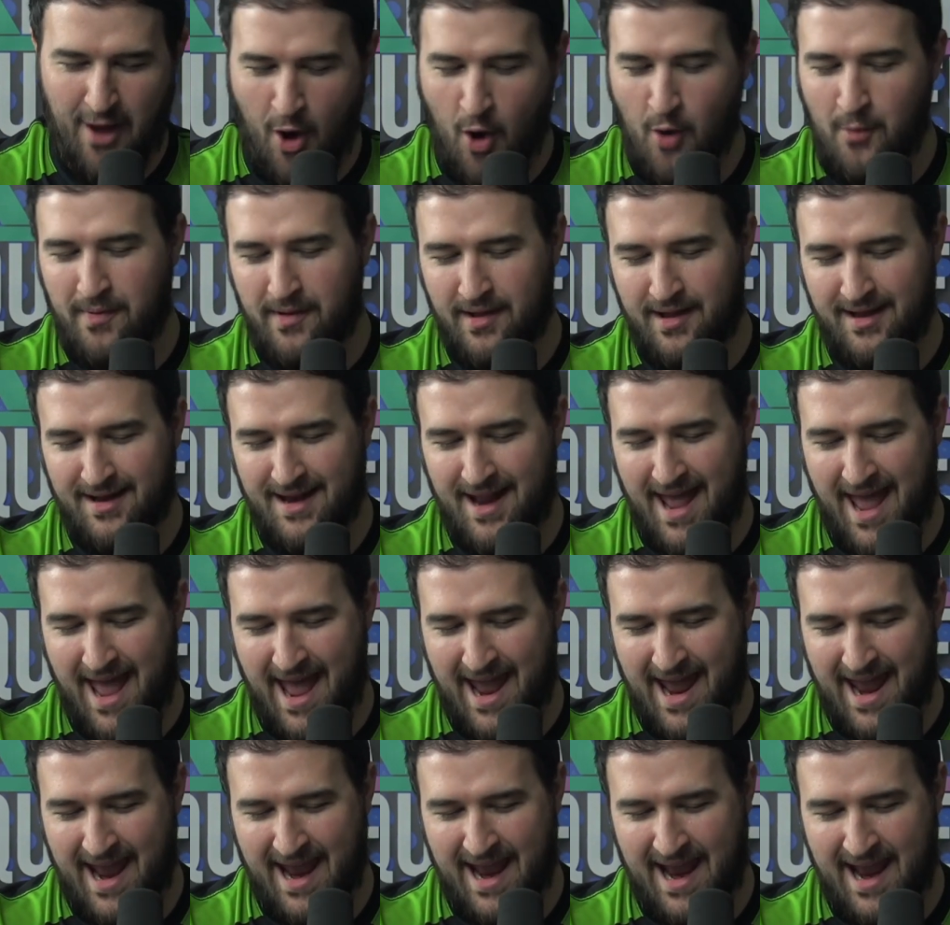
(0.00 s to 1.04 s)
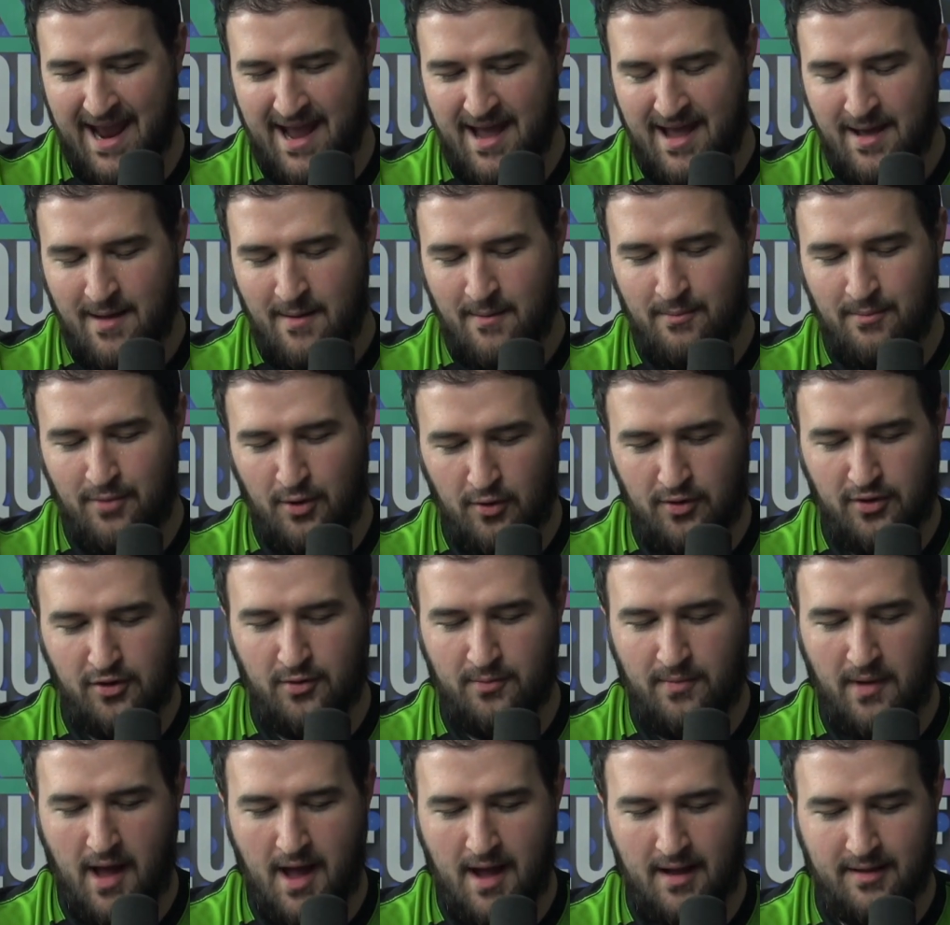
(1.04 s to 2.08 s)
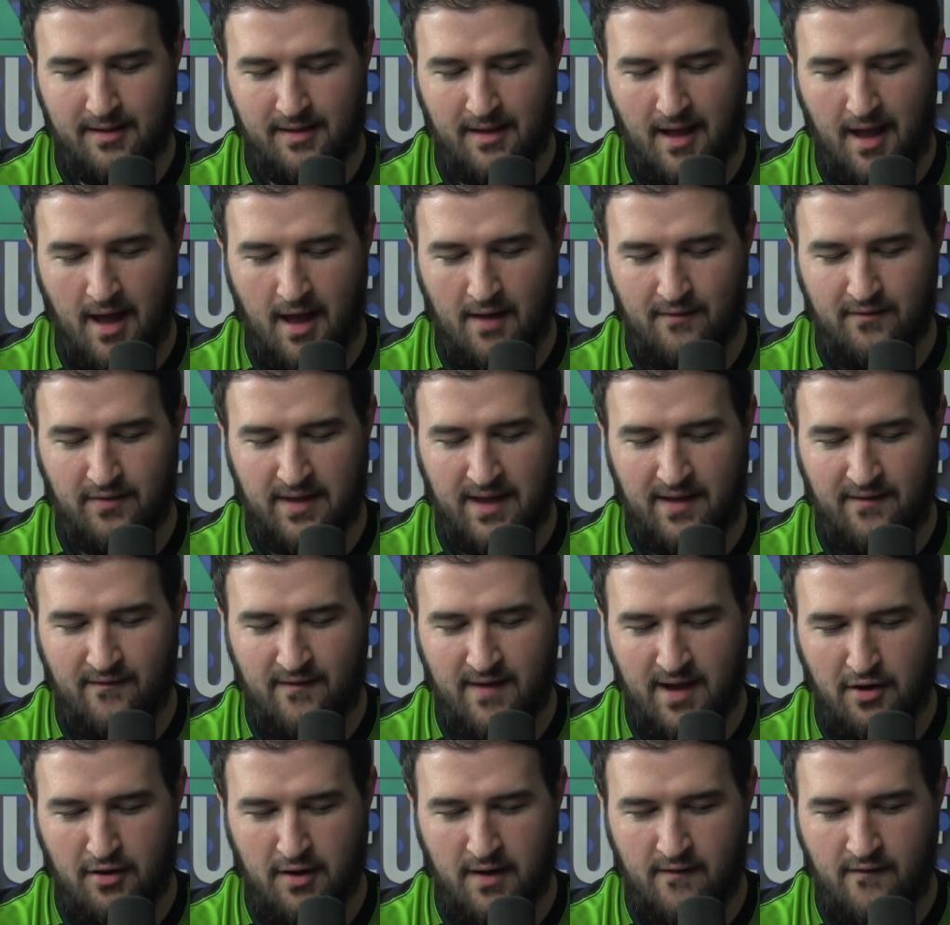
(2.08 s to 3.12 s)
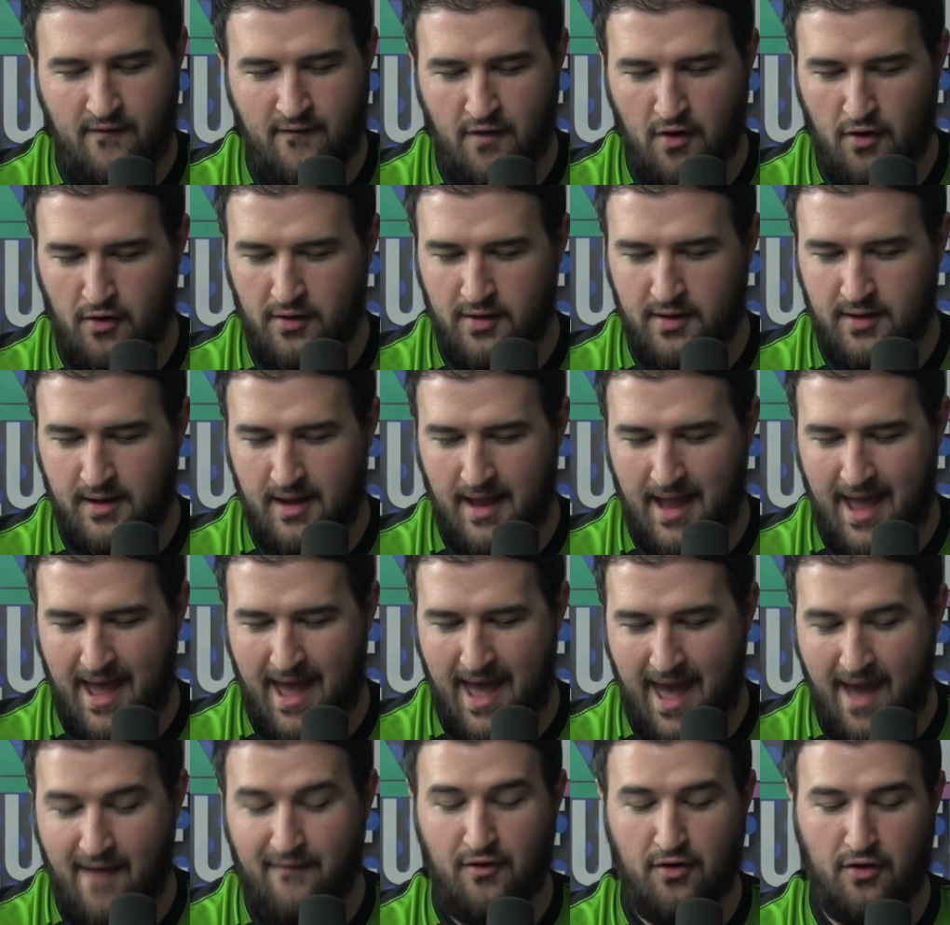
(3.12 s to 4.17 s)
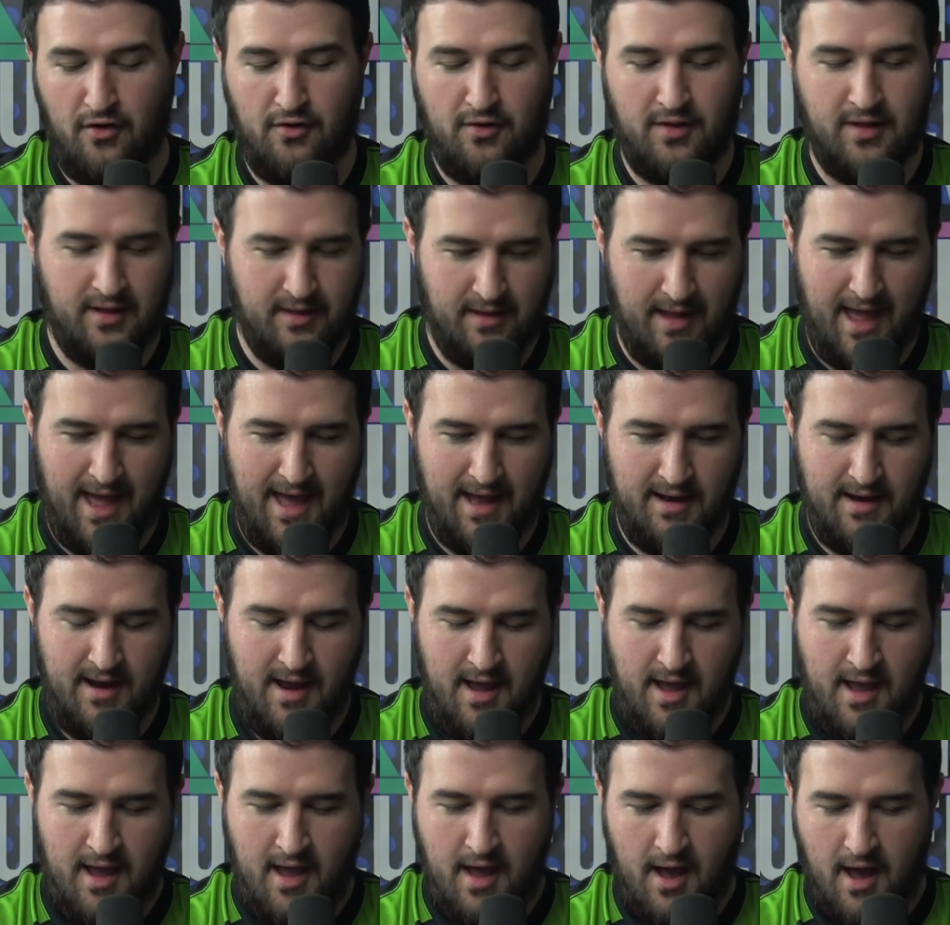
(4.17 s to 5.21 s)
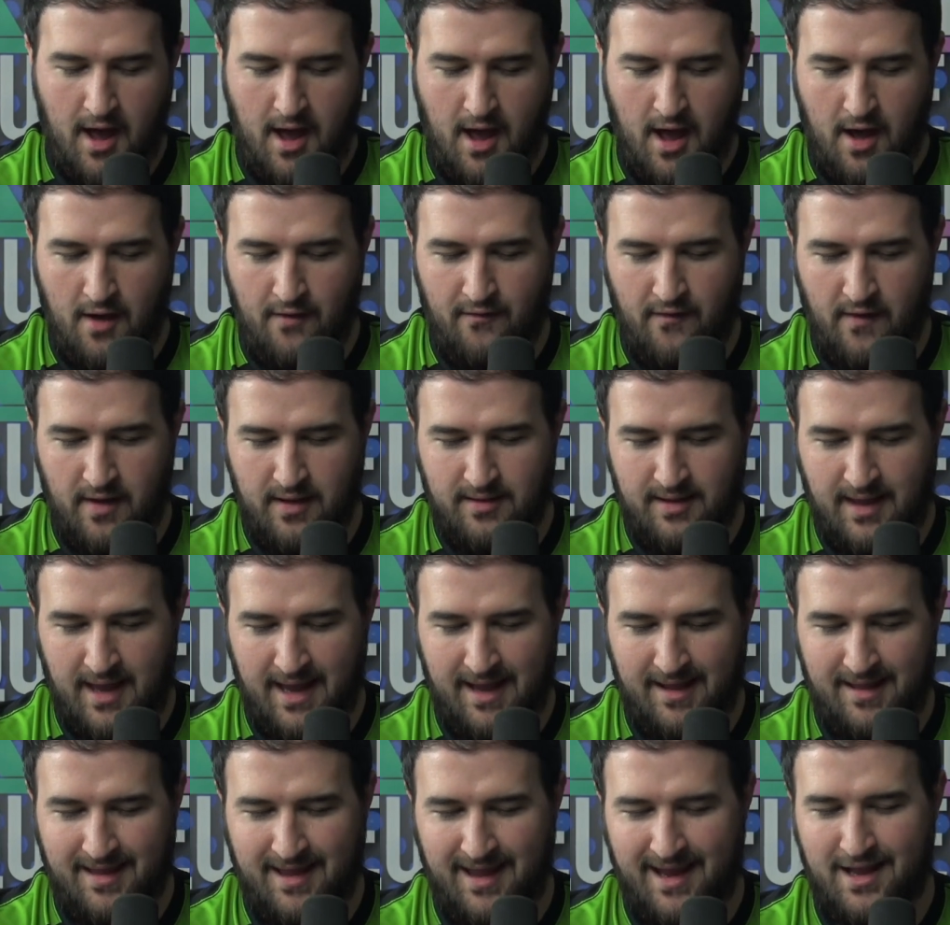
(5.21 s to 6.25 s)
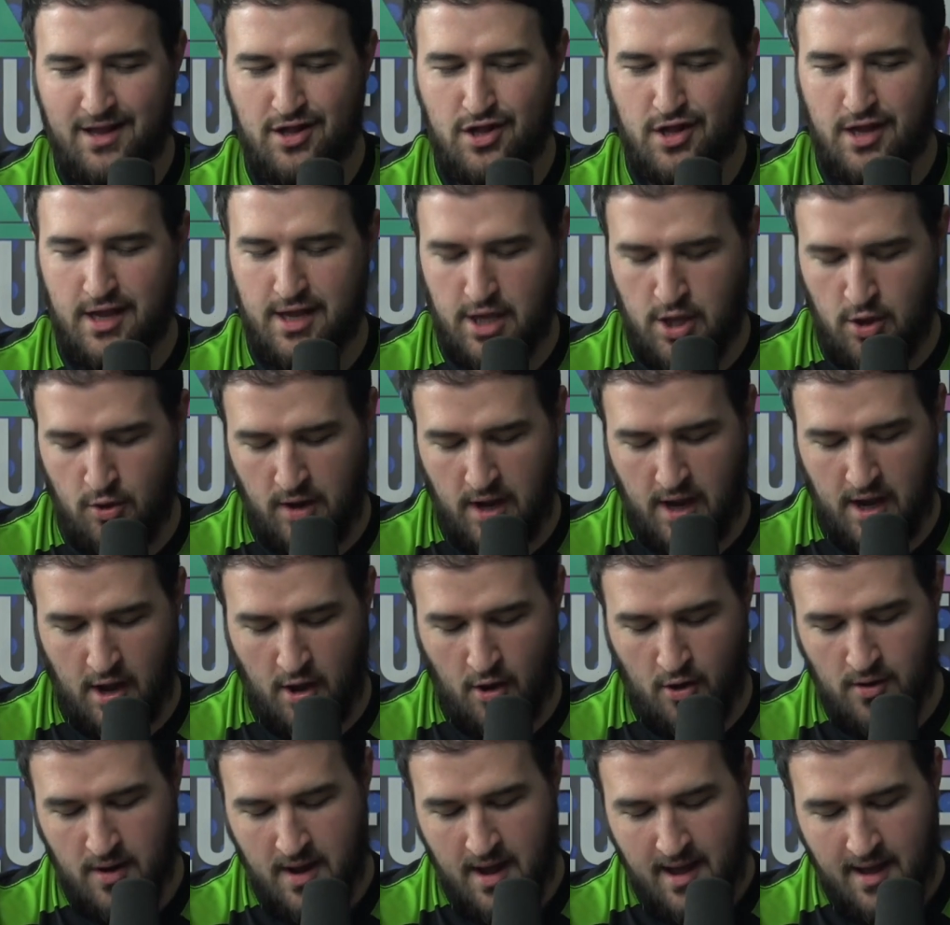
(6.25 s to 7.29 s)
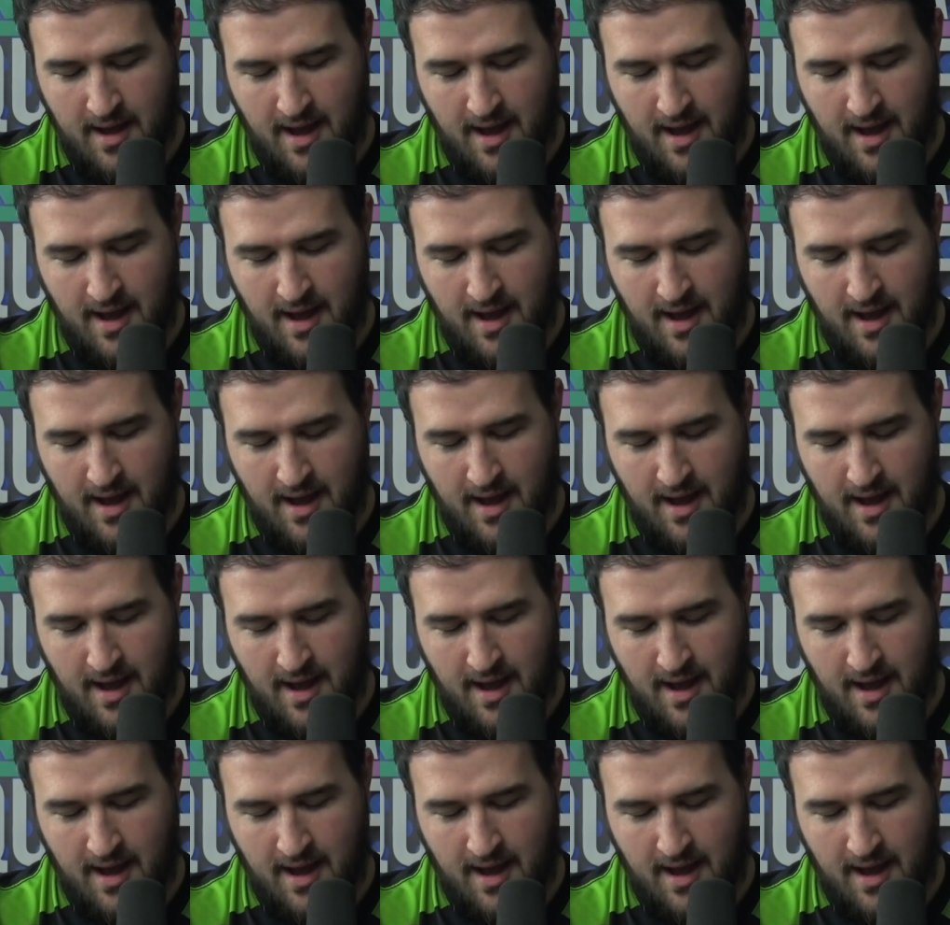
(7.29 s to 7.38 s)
Open a booster box of the very first ever set of TCG Yu-Gi-Oh!